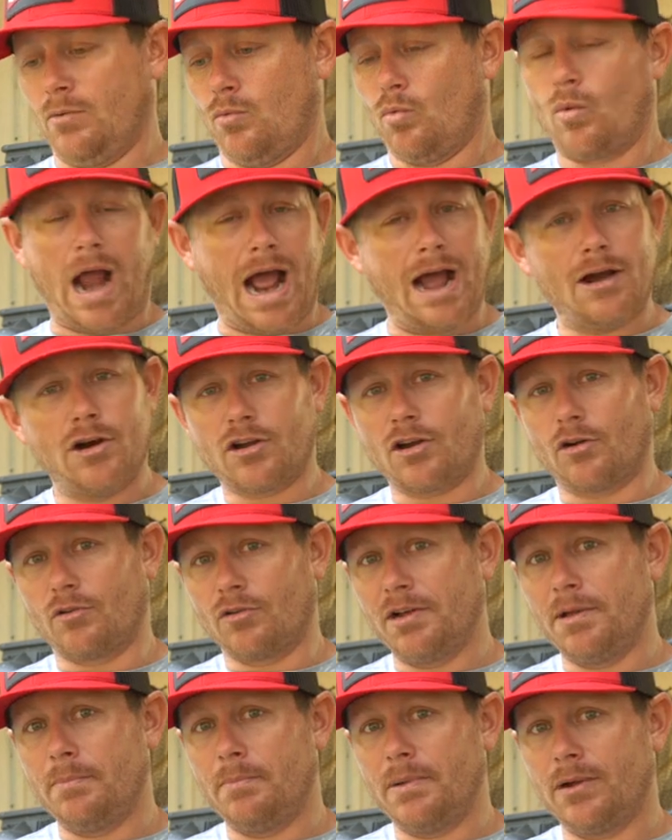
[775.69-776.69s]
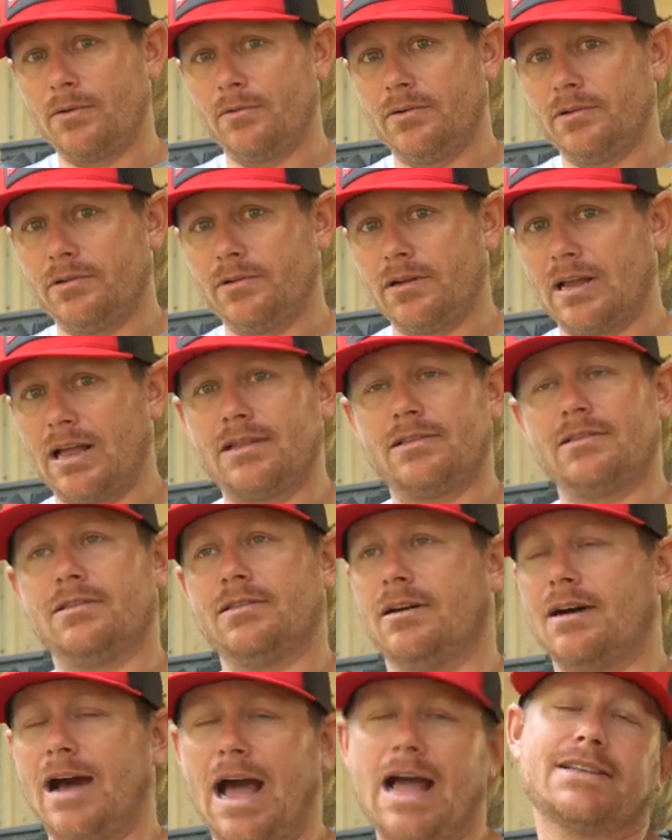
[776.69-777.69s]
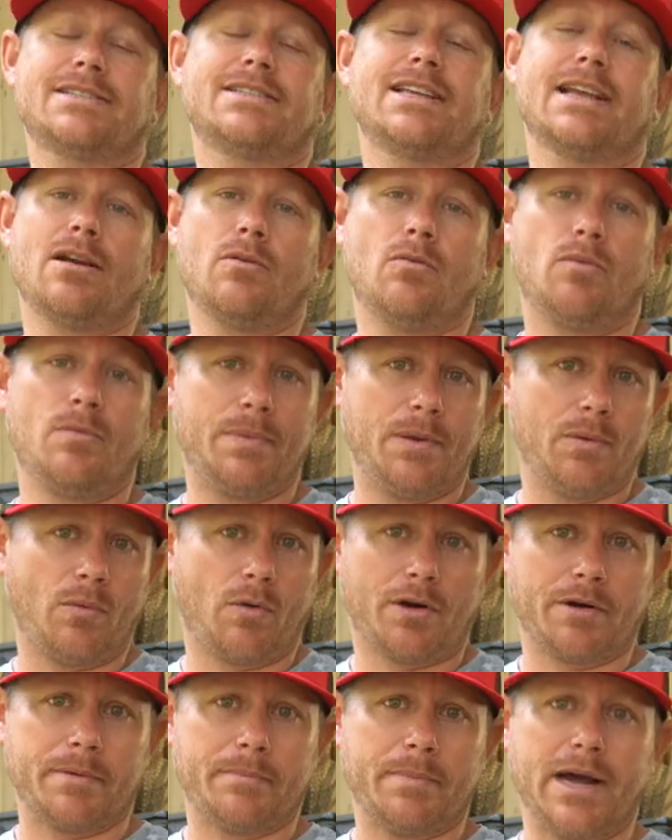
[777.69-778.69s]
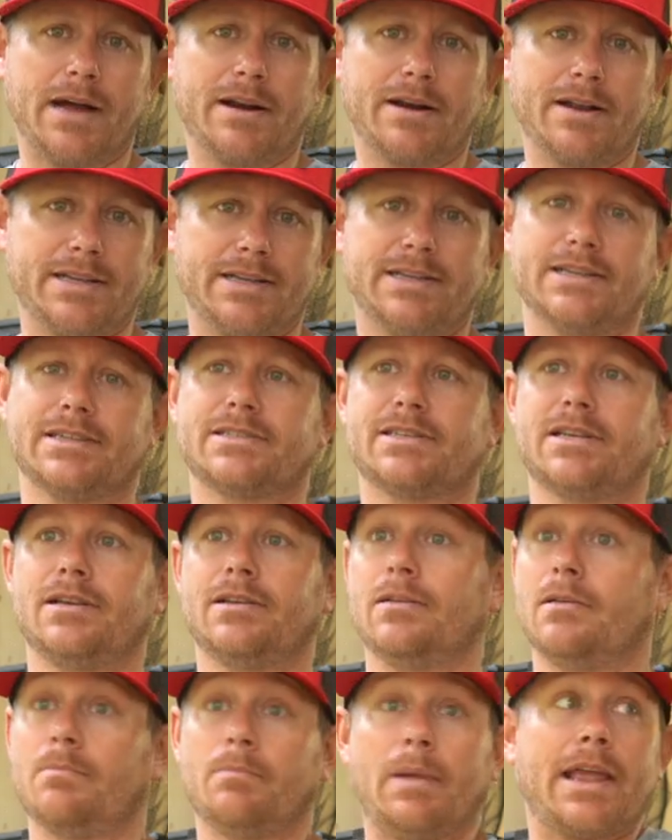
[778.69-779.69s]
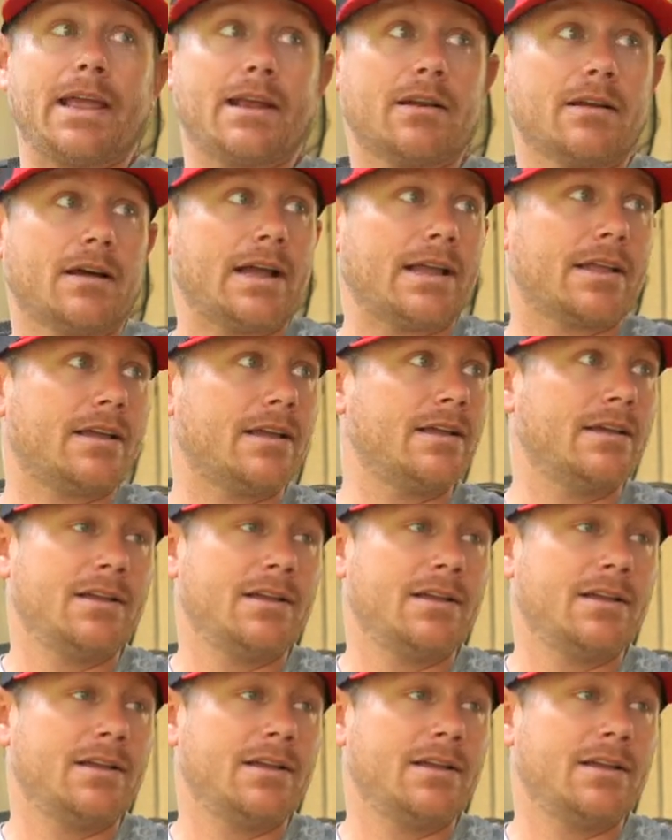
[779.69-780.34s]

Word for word: when I hook a really big one, the last thing I want to be worrying about is, man, like,